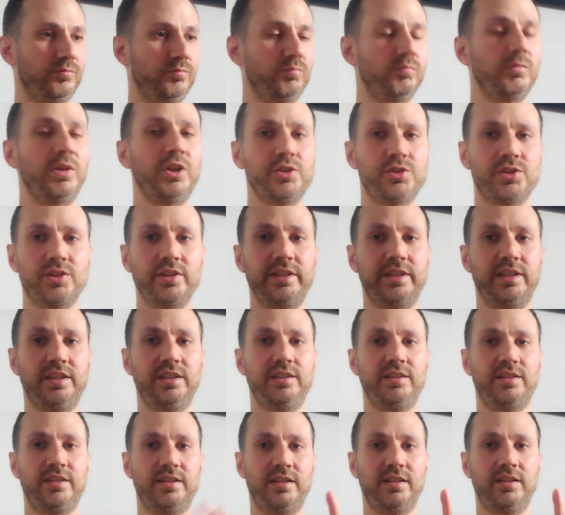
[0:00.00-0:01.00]

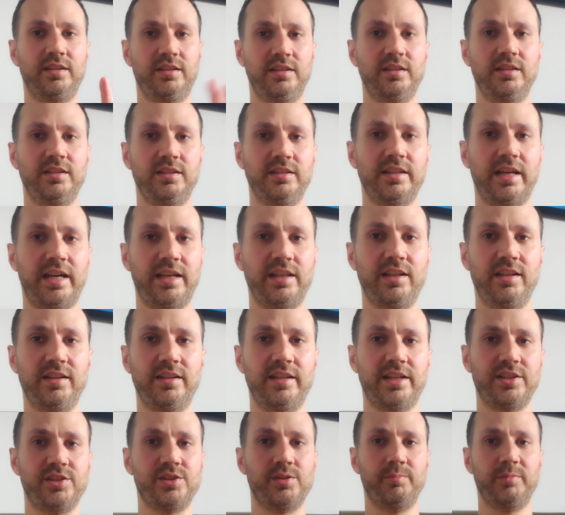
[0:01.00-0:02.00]
mostly
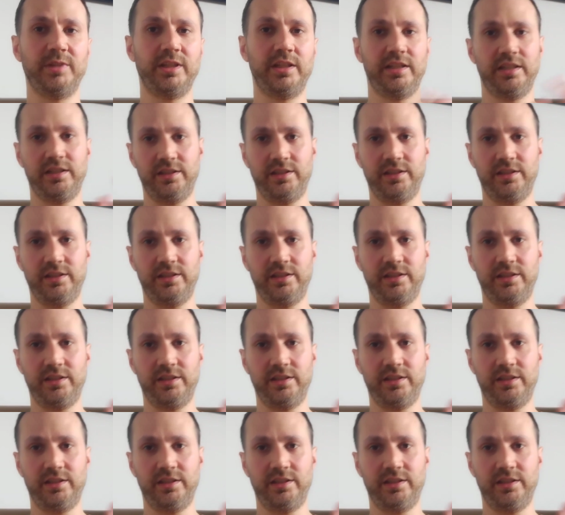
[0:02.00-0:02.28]
that's a bit